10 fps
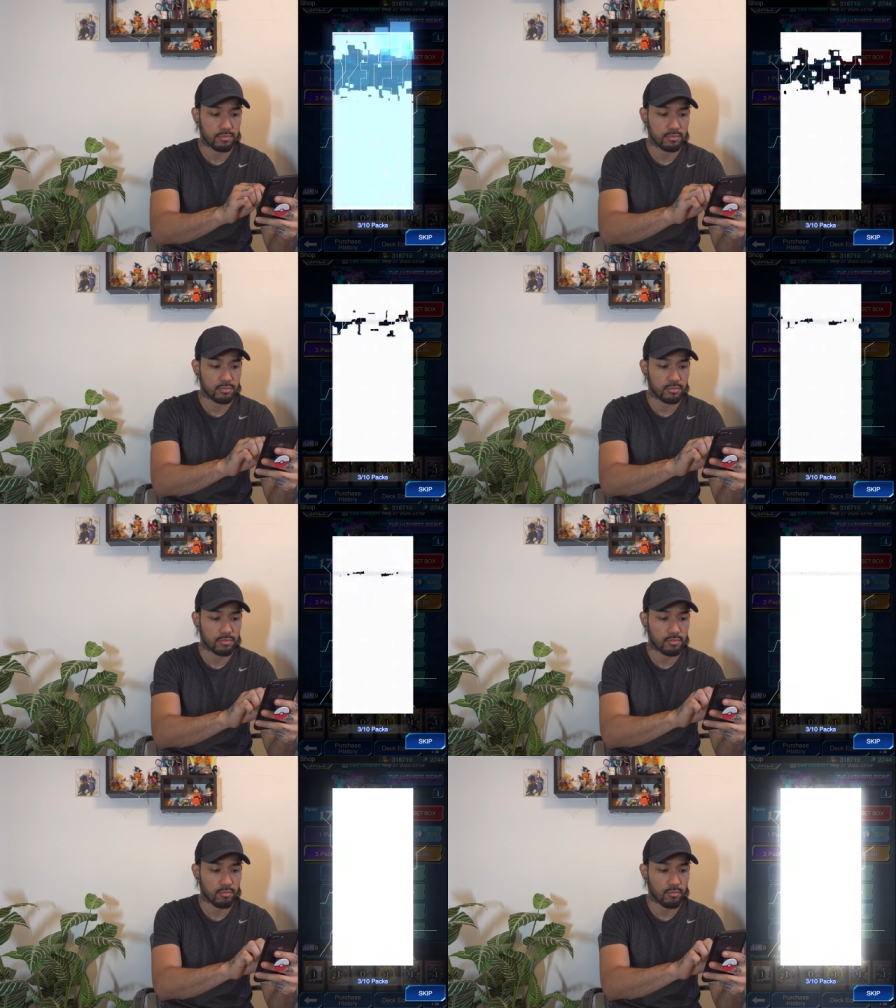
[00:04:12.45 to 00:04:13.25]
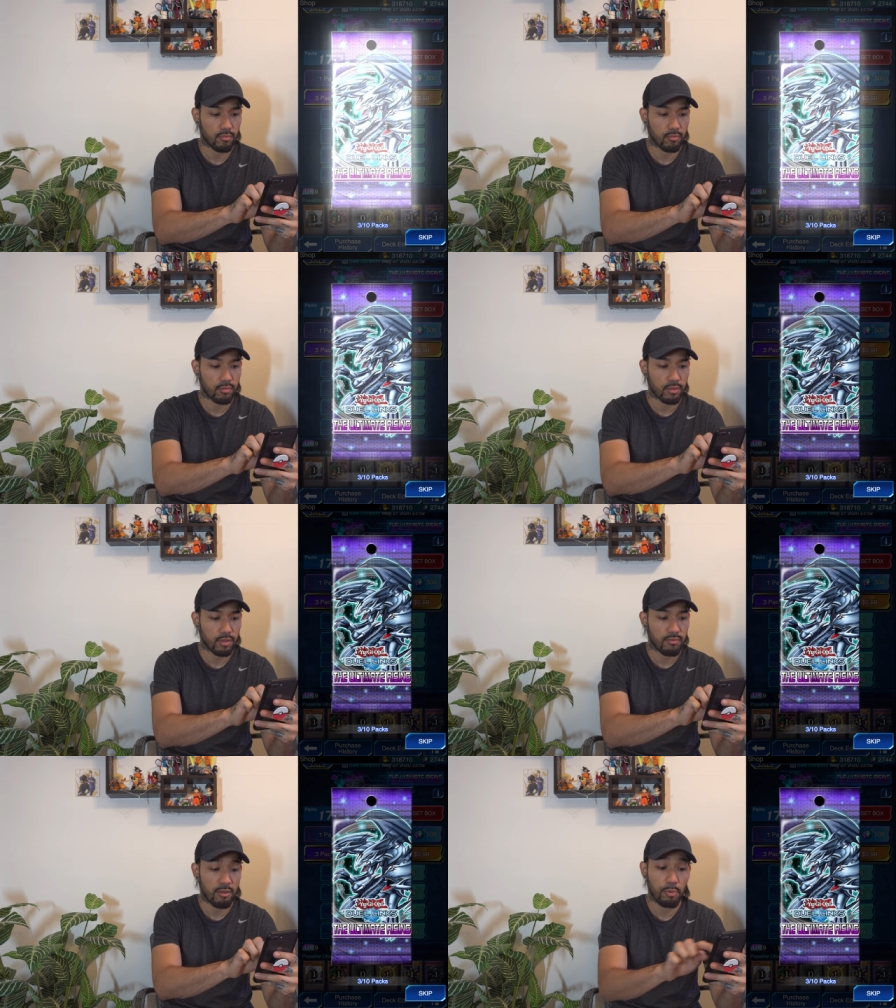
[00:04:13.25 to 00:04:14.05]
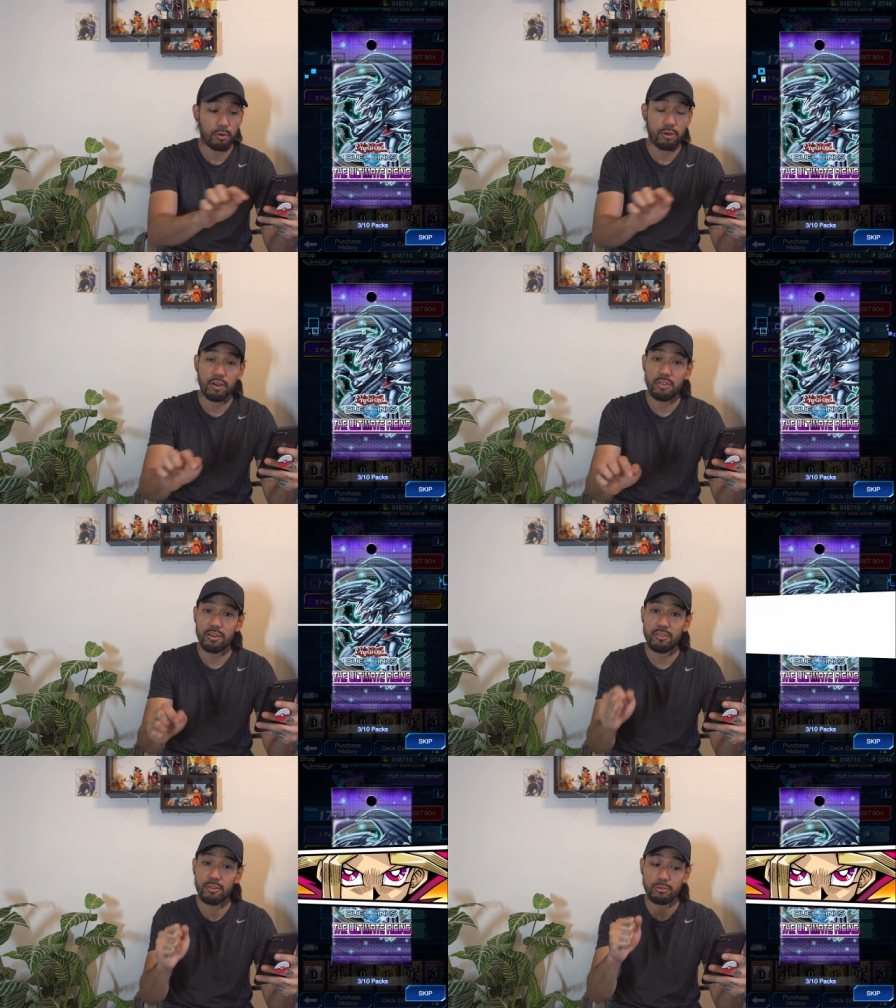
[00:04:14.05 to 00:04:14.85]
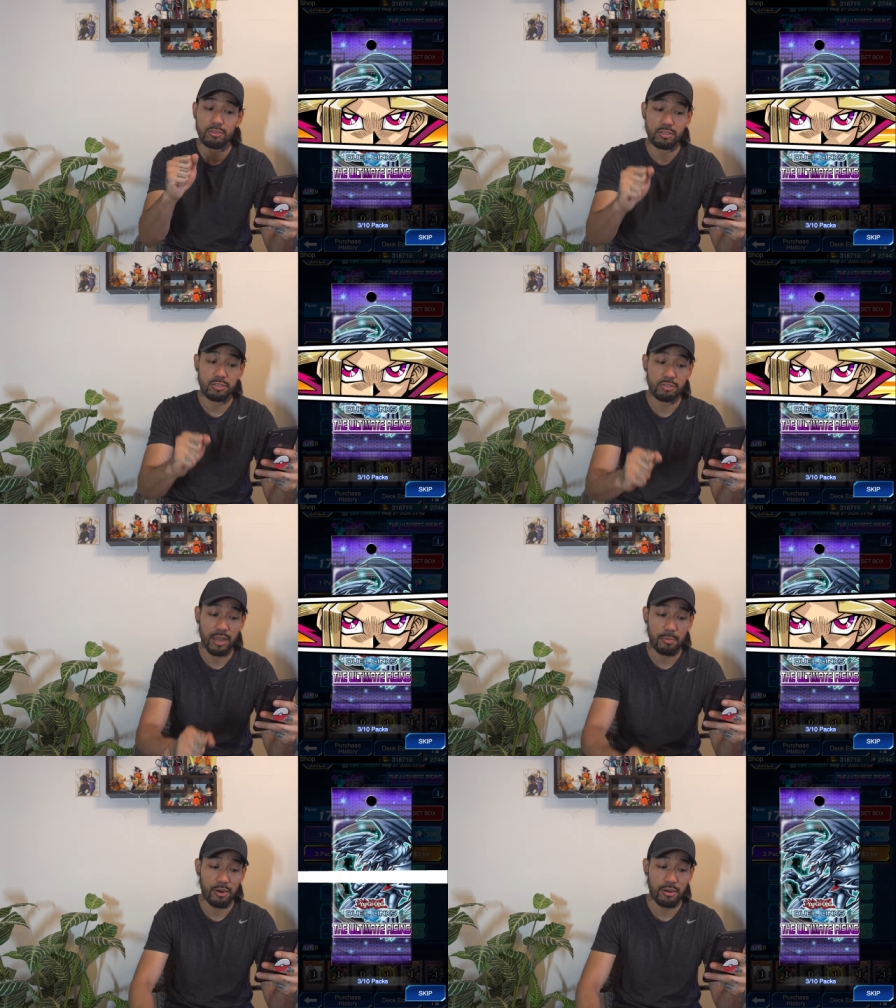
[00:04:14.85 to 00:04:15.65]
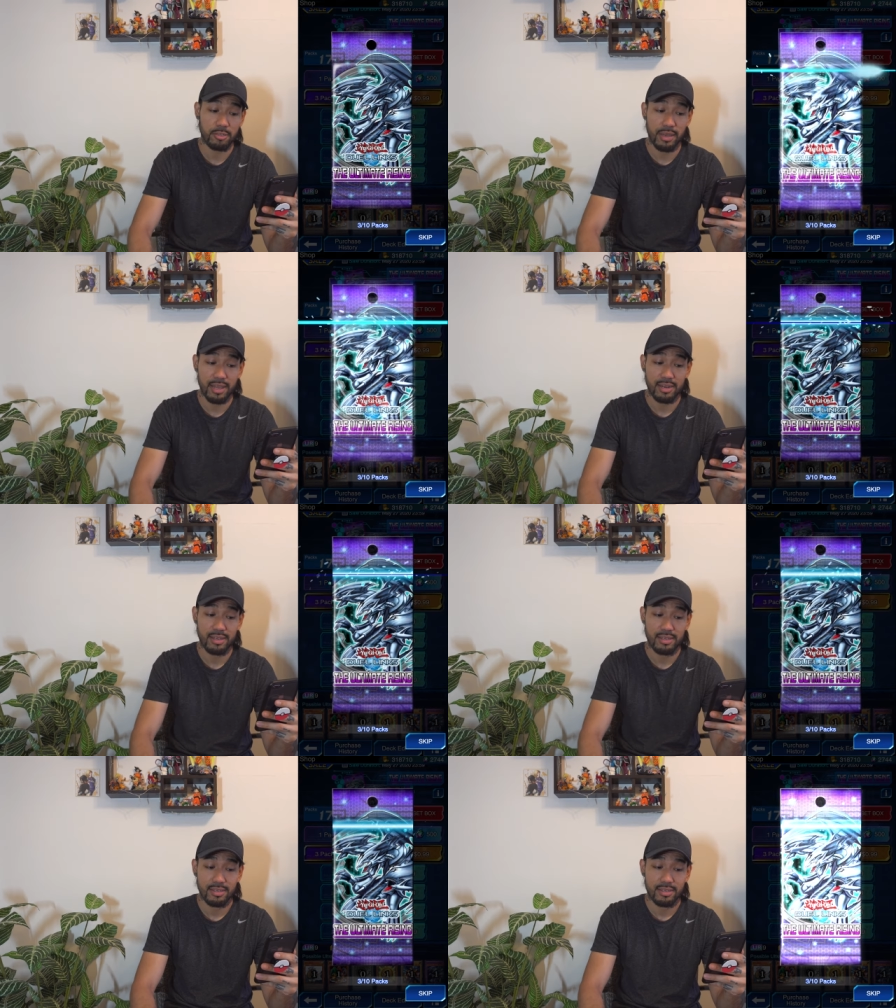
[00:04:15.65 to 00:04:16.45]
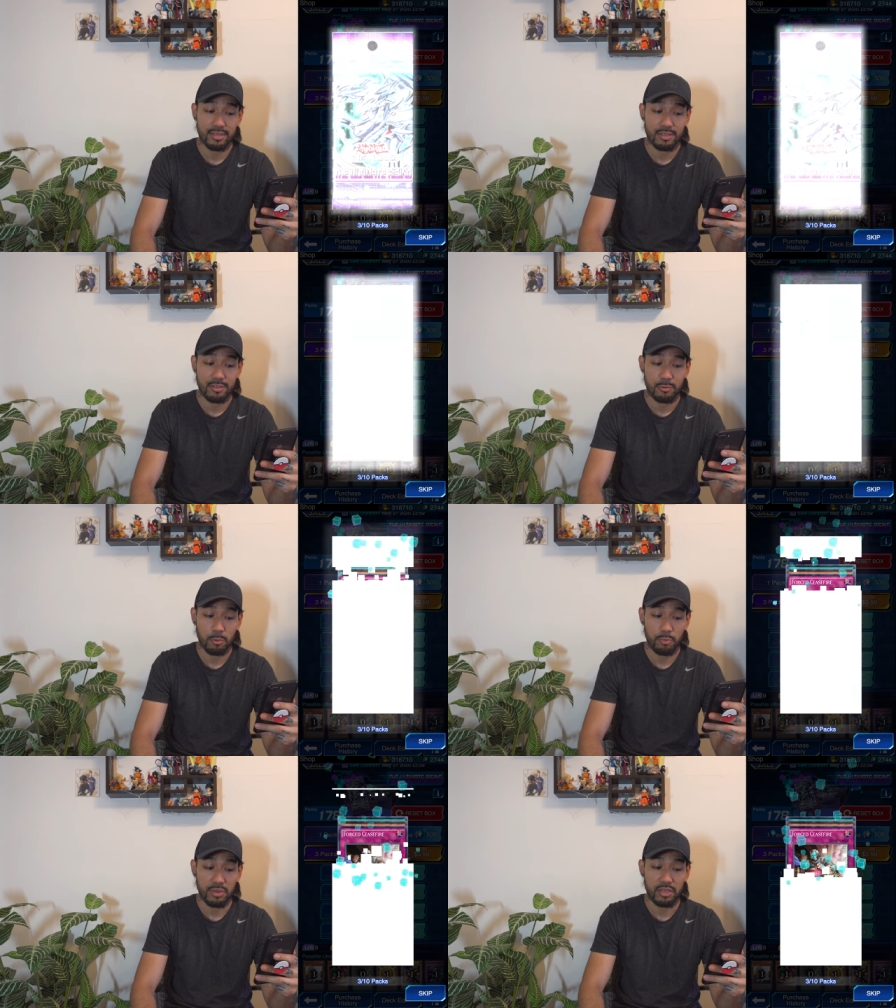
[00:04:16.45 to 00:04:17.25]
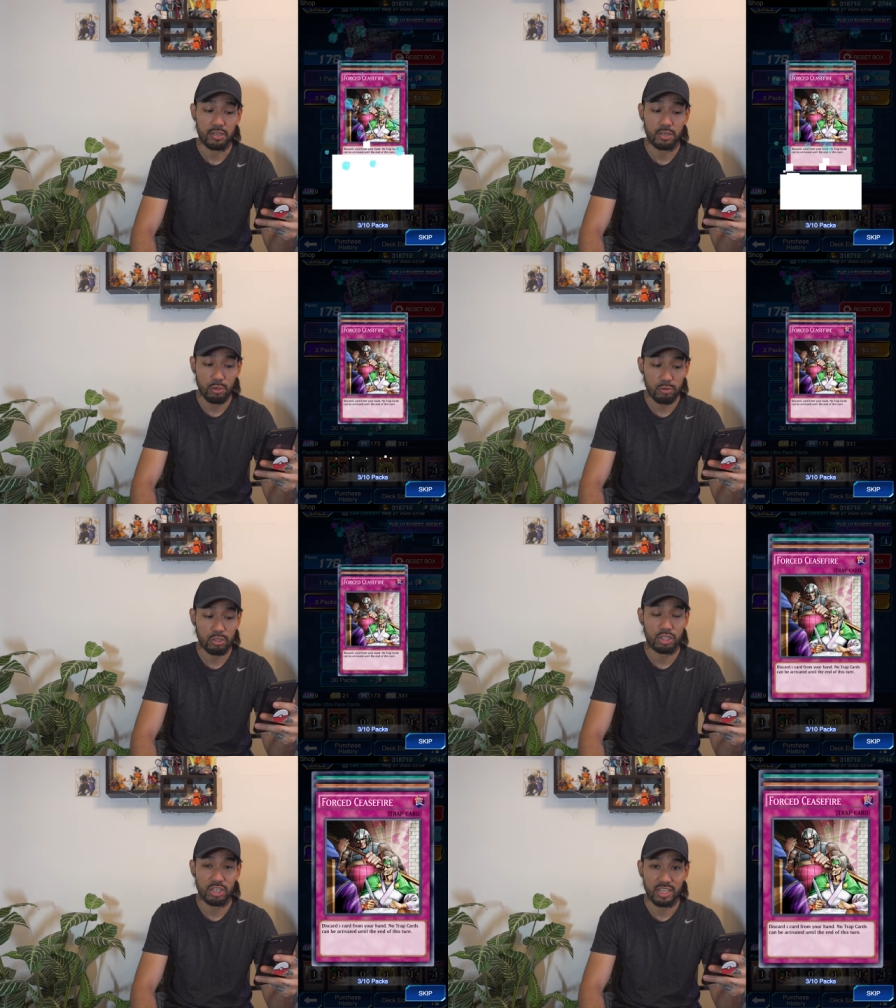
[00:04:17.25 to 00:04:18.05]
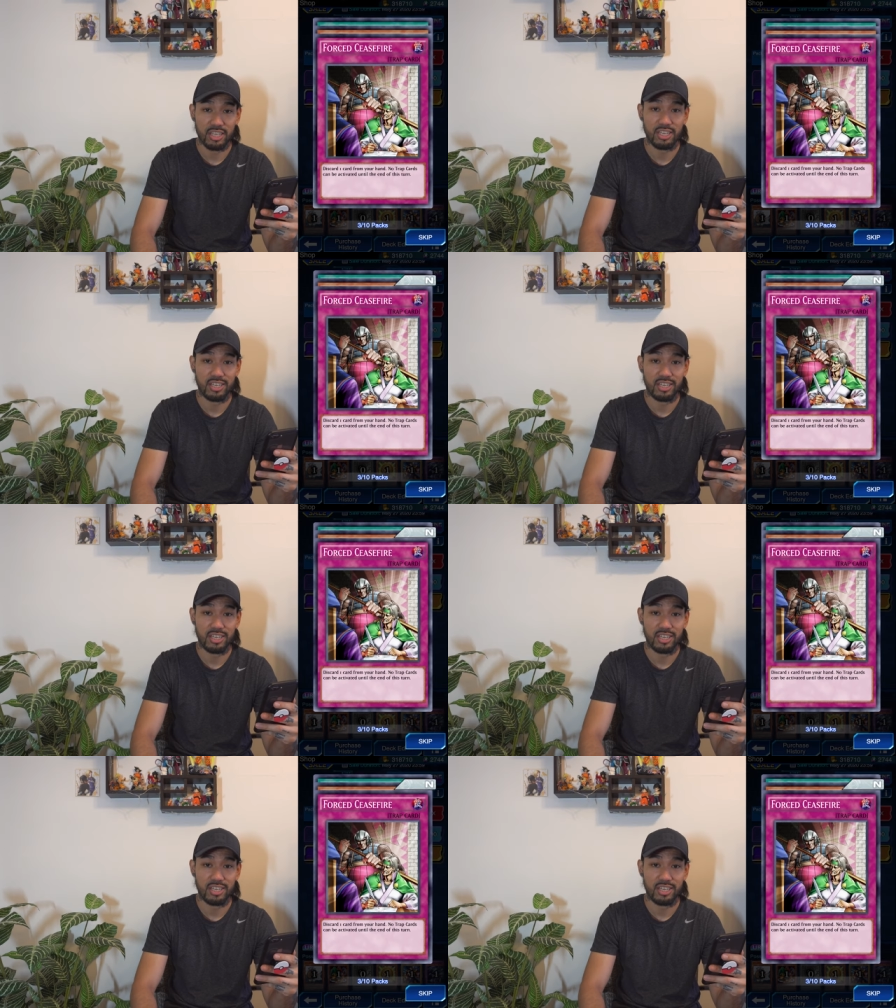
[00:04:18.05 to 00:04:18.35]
If I pull another of those trap cards, man, we'll be Gucci.